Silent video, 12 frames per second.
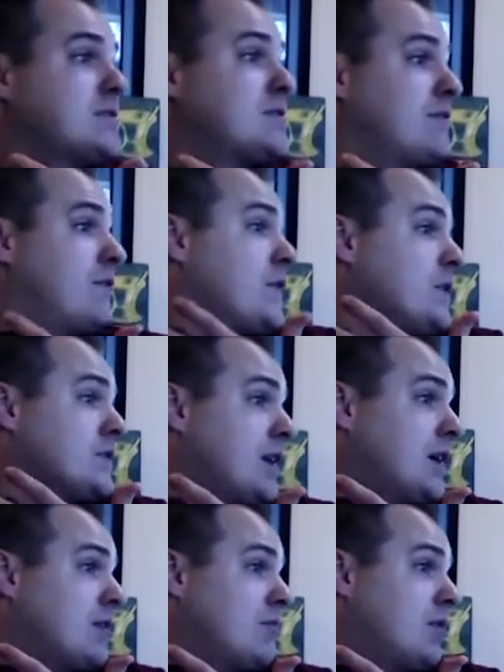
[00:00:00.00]
feels like
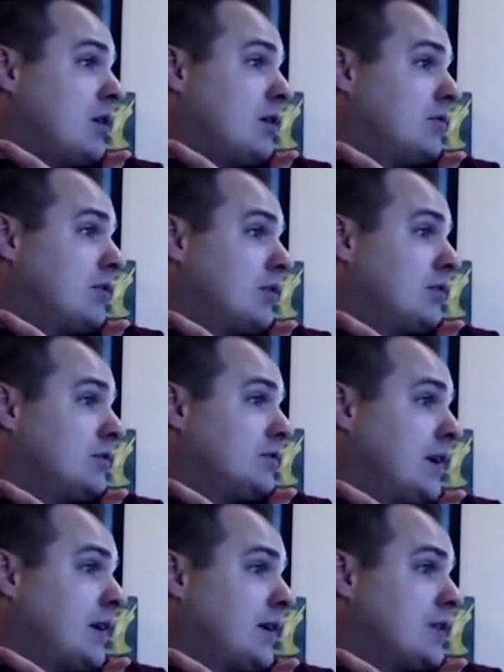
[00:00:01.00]

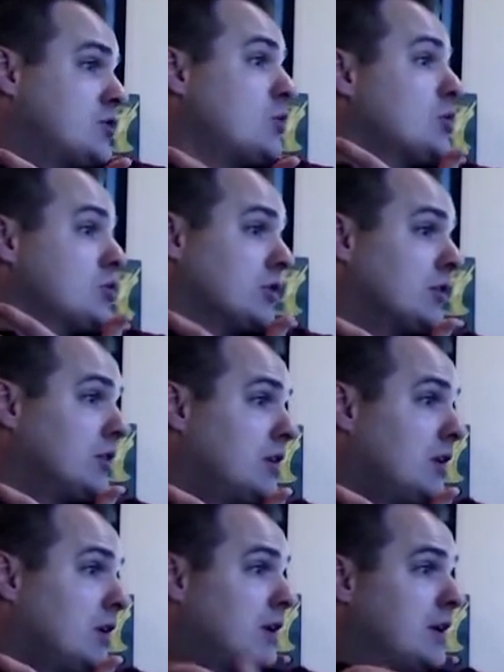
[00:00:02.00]
a soldier
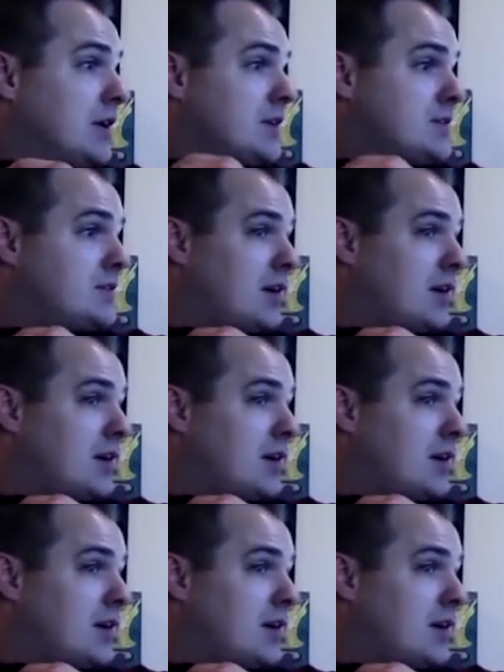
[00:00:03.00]
is